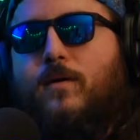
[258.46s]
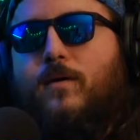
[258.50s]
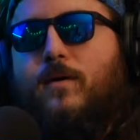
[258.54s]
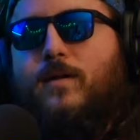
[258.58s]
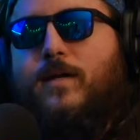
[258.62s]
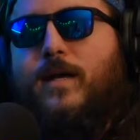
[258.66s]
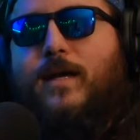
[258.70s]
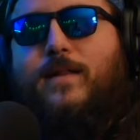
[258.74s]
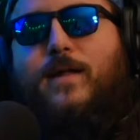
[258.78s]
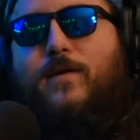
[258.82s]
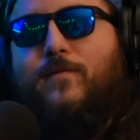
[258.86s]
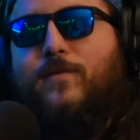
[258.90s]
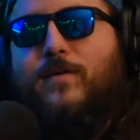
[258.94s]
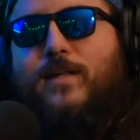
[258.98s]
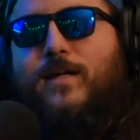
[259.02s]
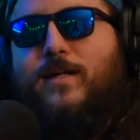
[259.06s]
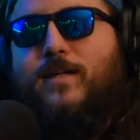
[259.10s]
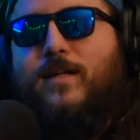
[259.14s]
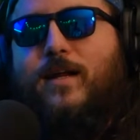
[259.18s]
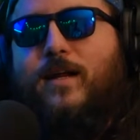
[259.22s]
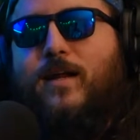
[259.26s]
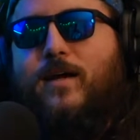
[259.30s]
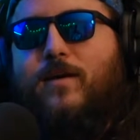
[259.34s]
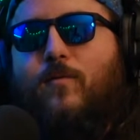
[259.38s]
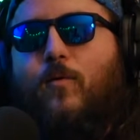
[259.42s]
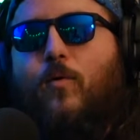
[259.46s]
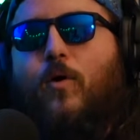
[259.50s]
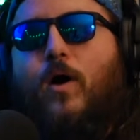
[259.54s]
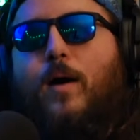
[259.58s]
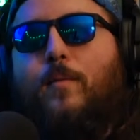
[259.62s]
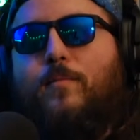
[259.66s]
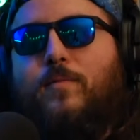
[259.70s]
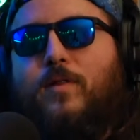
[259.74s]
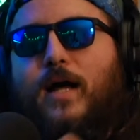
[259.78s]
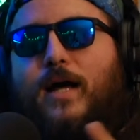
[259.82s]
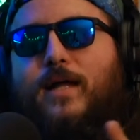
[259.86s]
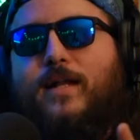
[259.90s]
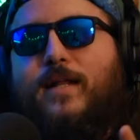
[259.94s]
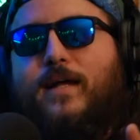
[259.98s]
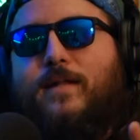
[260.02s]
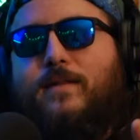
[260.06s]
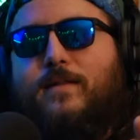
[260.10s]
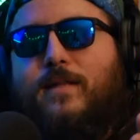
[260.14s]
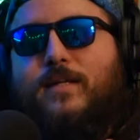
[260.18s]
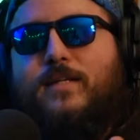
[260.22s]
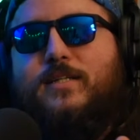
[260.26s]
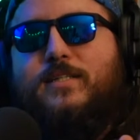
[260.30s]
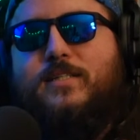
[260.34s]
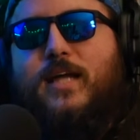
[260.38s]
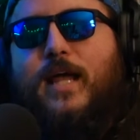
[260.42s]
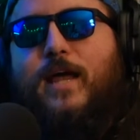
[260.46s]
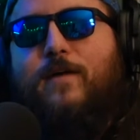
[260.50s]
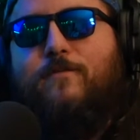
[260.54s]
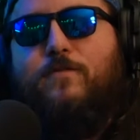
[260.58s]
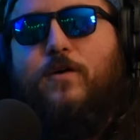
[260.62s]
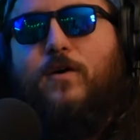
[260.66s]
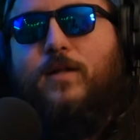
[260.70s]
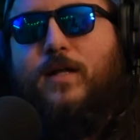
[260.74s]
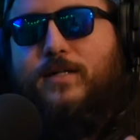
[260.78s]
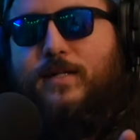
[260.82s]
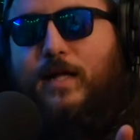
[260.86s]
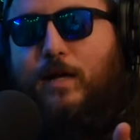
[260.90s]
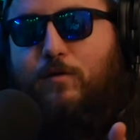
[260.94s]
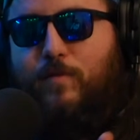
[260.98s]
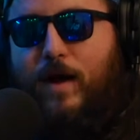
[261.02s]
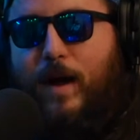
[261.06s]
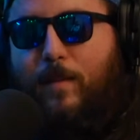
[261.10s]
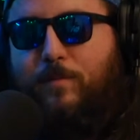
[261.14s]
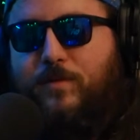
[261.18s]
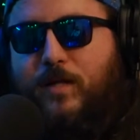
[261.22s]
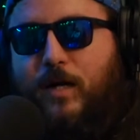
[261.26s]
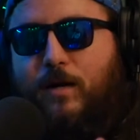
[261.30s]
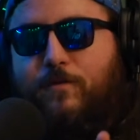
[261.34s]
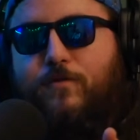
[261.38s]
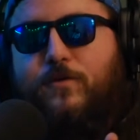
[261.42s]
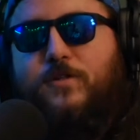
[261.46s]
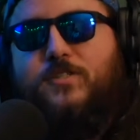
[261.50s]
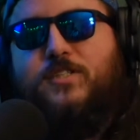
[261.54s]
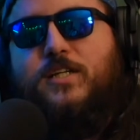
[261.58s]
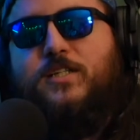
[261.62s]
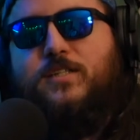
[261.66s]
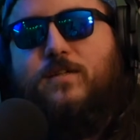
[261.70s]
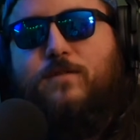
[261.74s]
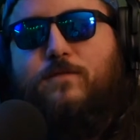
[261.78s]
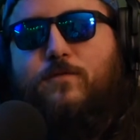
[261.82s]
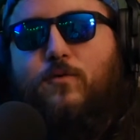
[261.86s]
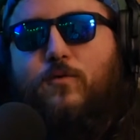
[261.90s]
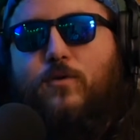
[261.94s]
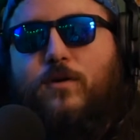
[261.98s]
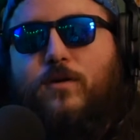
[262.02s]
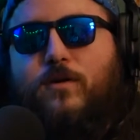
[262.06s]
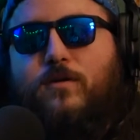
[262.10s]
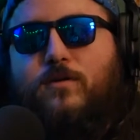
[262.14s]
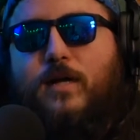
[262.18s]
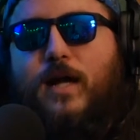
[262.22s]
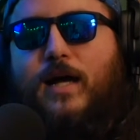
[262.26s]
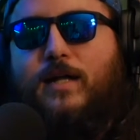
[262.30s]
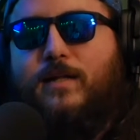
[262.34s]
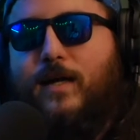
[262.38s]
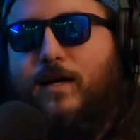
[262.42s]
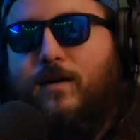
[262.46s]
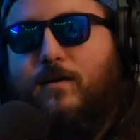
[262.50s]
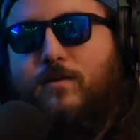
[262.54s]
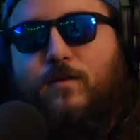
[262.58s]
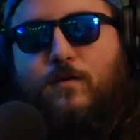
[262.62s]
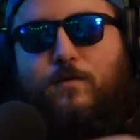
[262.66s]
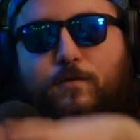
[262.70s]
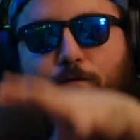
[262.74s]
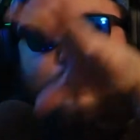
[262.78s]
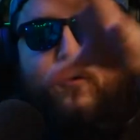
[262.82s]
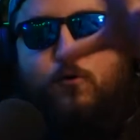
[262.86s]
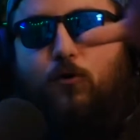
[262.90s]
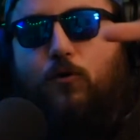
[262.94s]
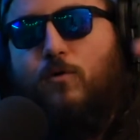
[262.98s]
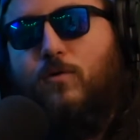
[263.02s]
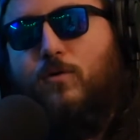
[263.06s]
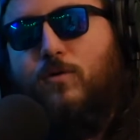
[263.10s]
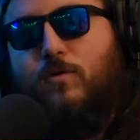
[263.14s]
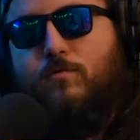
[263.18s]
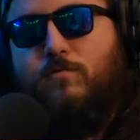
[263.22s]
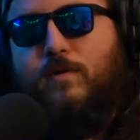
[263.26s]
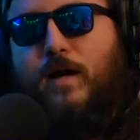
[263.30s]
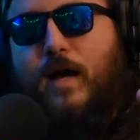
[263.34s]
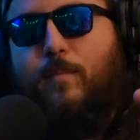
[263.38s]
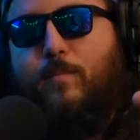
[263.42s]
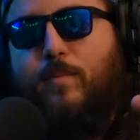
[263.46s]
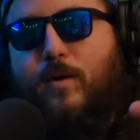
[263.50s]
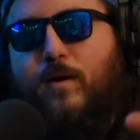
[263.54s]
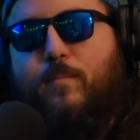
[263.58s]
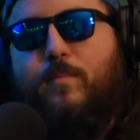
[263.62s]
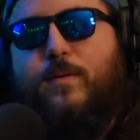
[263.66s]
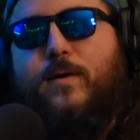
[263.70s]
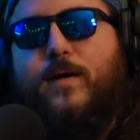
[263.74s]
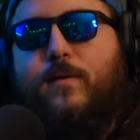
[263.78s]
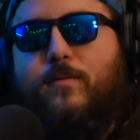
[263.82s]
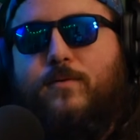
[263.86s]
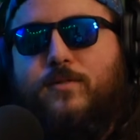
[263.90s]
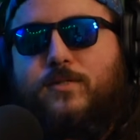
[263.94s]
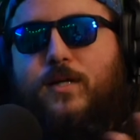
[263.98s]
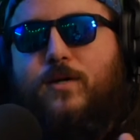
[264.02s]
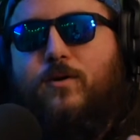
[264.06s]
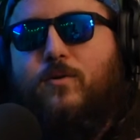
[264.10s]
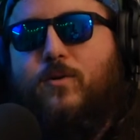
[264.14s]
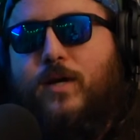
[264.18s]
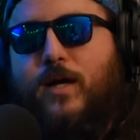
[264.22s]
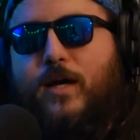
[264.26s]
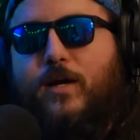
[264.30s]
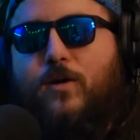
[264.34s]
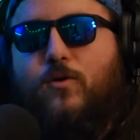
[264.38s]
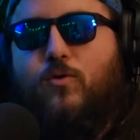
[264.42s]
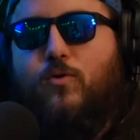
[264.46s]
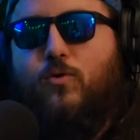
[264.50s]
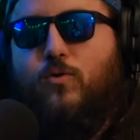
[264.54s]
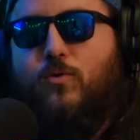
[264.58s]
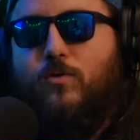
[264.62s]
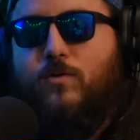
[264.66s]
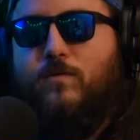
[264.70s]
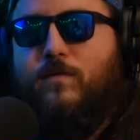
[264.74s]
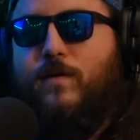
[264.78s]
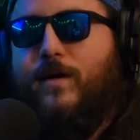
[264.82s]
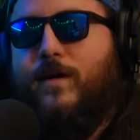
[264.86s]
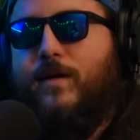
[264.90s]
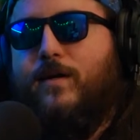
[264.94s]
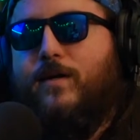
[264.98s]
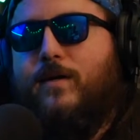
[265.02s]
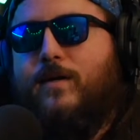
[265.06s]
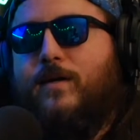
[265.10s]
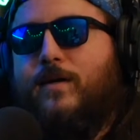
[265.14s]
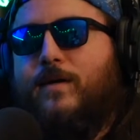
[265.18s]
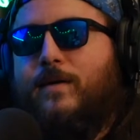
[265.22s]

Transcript: Yeah, they really didn't. Well, I'm glad that this, it felt like they wrapped it up for season four. Not yeah. like the full wrap up, but it was like, okay, cool, right?